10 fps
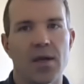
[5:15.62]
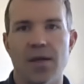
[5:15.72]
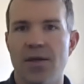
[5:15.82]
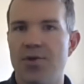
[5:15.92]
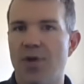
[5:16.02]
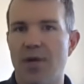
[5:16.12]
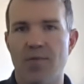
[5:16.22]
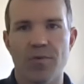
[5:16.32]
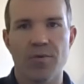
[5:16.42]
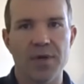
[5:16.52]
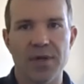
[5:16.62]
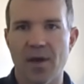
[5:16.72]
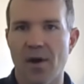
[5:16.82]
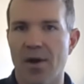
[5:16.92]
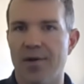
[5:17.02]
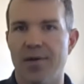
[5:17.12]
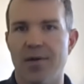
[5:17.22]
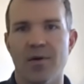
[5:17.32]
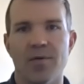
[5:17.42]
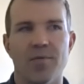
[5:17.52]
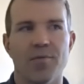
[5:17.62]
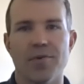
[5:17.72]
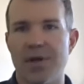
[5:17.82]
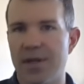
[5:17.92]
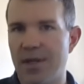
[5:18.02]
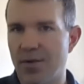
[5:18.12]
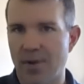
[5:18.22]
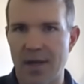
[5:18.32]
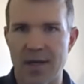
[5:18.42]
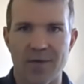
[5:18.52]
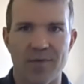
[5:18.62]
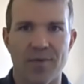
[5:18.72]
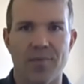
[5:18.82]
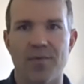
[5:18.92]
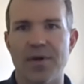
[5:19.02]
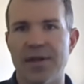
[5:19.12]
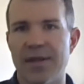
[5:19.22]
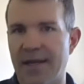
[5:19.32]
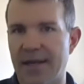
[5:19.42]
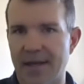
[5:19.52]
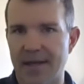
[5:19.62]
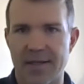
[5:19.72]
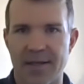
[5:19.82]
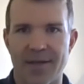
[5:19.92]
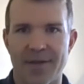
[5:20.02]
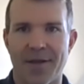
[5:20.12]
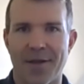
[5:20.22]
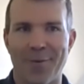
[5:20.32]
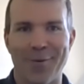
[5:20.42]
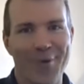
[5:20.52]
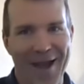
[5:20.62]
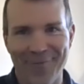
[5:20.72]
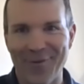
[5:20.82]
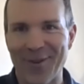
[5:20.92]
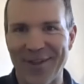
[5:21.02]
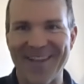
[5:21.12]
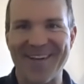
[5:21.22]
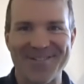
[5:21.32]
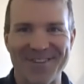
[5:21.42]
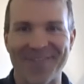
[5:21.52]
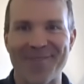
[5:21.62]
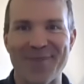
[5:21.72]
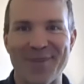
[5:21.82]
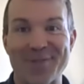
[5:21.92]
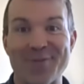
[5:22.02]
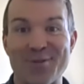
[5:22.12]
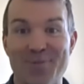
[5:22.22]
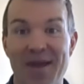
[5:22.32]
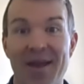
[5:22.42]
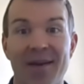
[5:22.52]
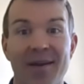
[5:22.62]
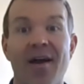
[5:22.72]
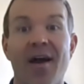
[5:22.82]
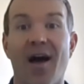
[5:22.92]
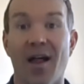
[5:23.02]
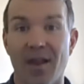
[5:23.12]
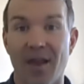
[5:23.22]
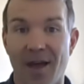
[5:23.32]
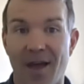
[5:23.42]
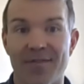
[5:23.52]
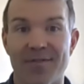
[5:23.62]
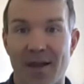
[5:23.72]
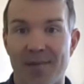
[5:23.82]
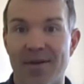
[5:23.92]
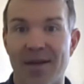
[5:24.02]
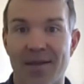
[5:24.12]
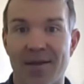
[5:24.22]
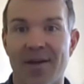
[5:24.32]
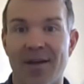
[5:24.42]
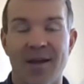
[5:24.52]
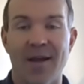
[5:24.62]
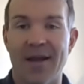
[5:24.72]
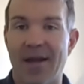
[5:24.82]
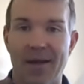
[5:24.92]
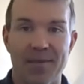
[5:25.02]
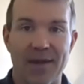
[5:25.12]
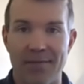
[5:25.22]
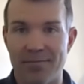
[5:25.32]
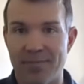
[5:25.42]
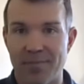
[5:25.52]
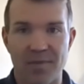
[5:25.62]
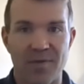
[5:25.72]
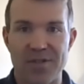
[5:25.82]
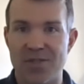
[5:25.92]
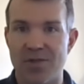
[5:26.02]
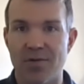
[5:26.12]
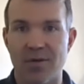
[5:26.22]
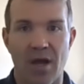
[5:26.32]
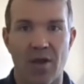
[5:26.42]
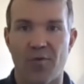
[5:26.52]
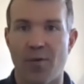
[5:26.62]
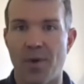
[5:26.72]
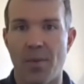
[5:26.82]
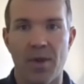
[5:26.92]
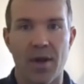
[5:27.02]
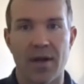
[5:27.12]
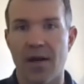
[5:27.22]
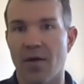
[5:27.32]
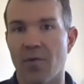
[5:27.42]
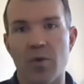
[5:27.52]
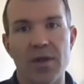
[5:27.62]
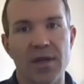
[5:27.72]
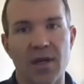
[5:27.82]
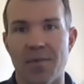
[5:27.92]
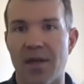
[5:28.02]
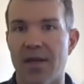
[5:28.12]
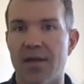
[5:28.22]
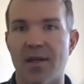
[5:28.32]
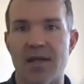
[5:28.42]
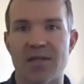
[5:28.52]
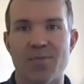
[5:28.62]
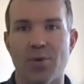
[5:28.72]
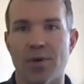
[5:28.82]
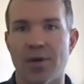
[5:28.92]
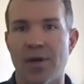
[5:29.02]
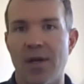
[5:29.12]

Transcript: You train really hard. You're really creative. You're really connected. You have to like each other because you spend a lot of time together. And I'm a Division II college football player here, really committed to that sport.